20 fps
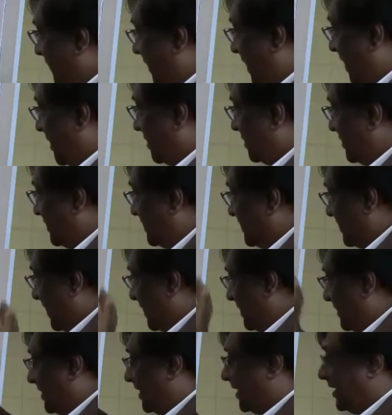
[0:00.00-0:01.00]
of how this
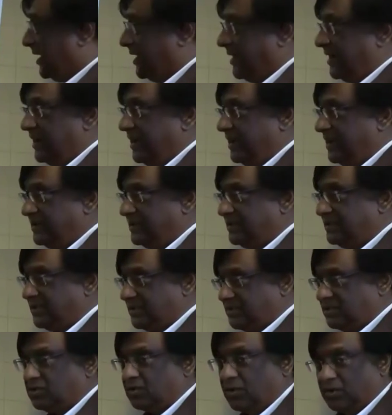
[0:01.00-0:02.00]
Antakarana is
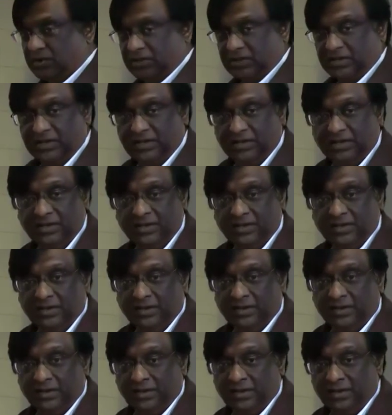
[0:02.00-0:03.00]
distorted
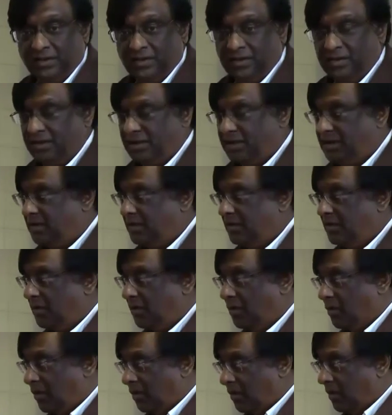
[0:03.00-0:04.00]

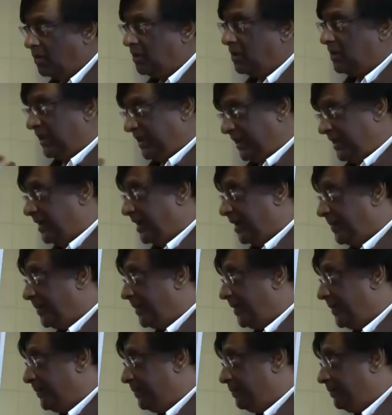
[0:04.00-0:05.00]
or cleaned up,
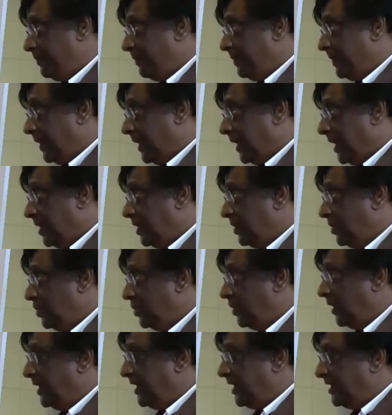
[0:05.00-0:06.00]

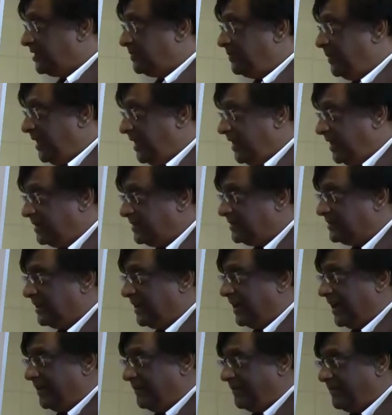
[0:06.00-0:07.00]
you're going to experience
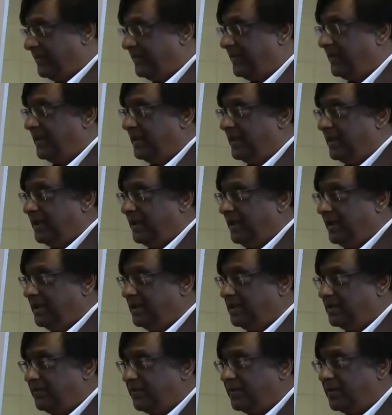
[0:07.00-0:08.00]
life
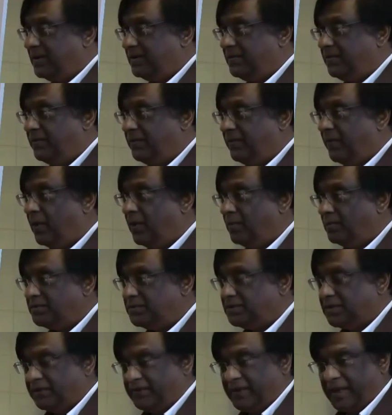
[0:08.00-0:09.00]
in different
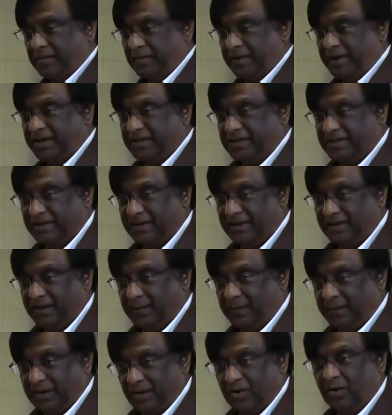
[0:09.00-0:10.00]
forms of vibration.
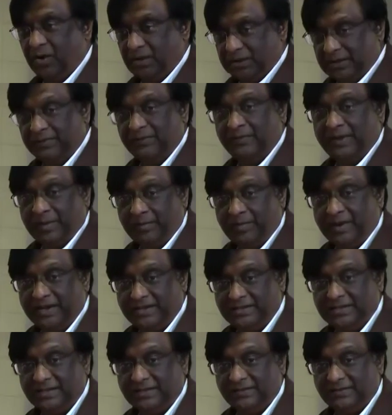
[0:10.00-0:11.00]
Right? We're going to call them
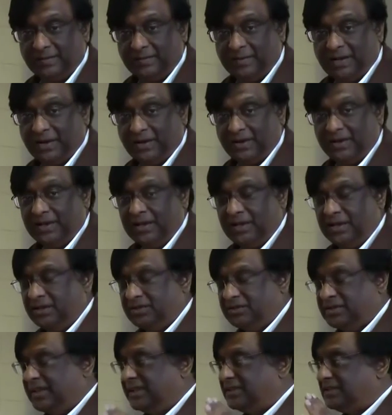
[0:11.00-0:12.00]
vibrations from now on.
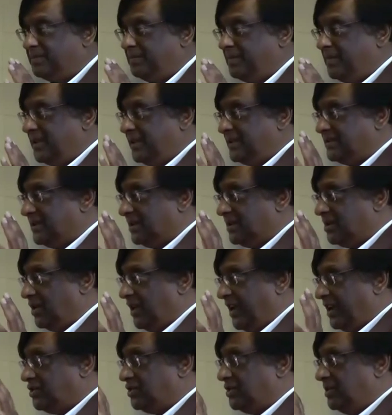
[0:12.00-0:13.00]
So there's a
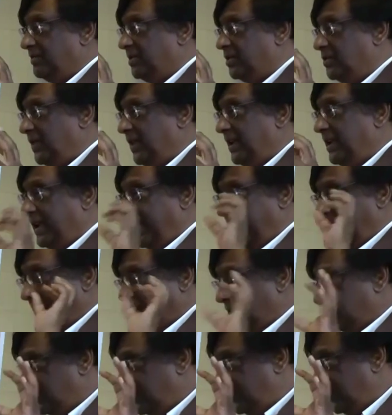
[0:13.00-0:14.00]
connection between
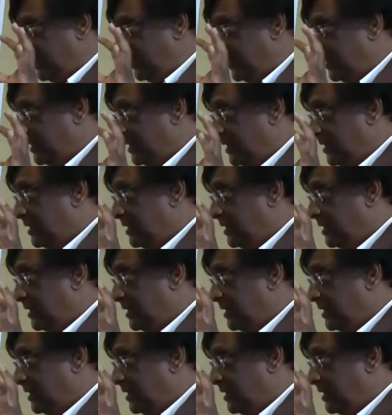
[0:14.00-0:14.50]
energy